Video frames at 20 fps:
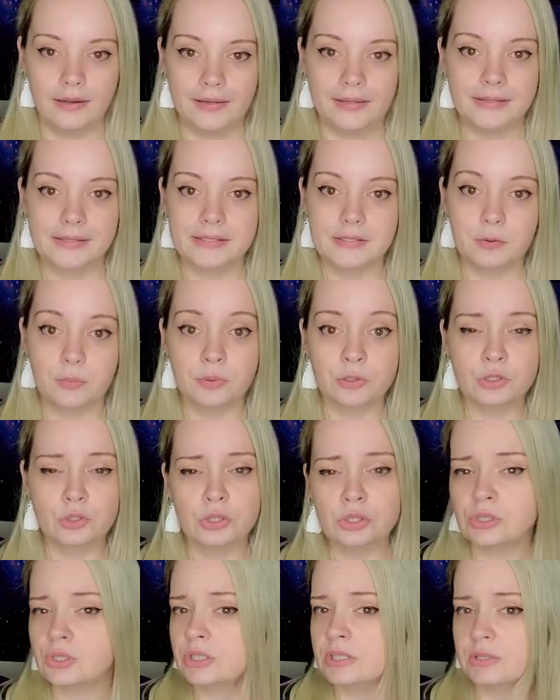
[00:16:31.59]
So
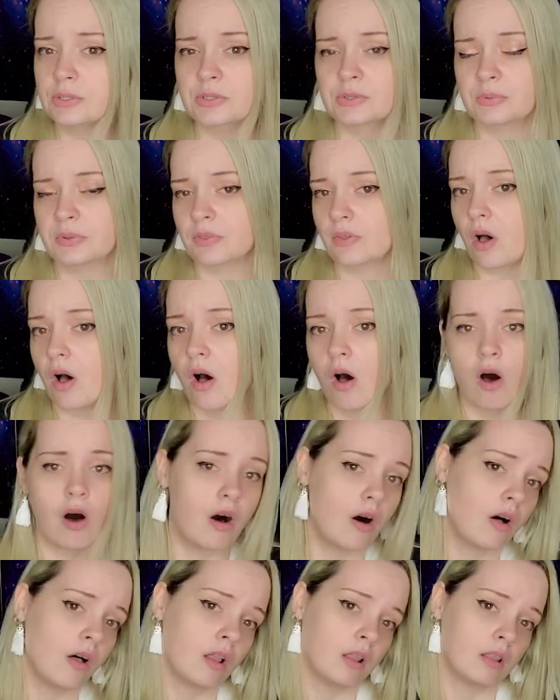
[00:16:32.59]
Patricia deals with
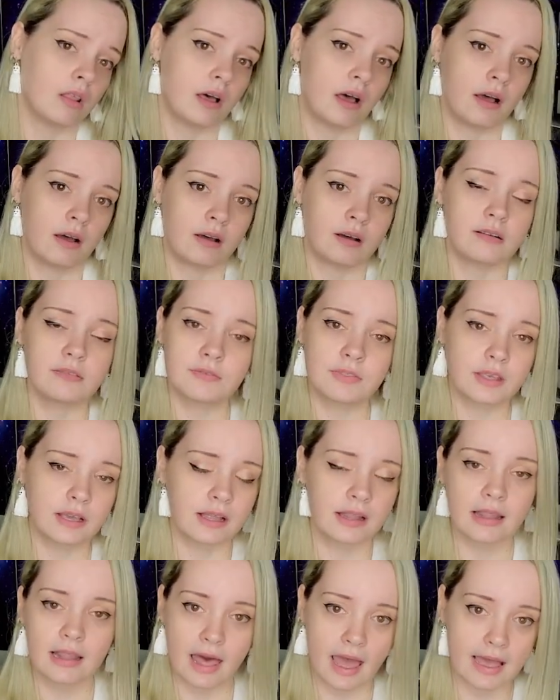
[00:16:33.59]
all of the
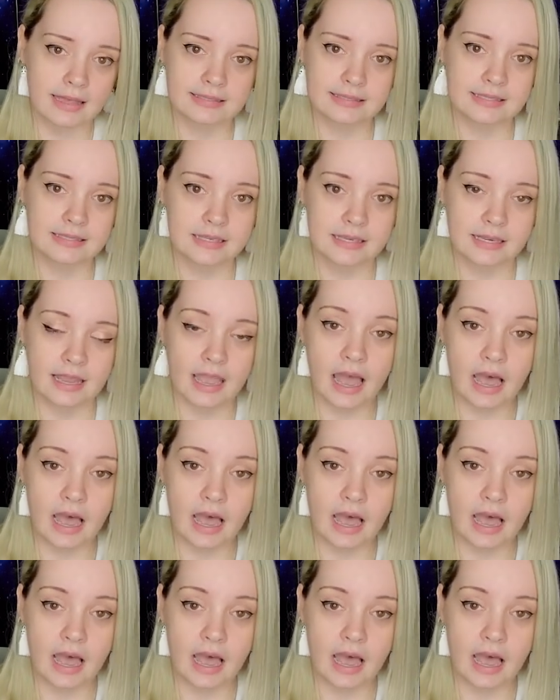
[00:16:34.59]
classic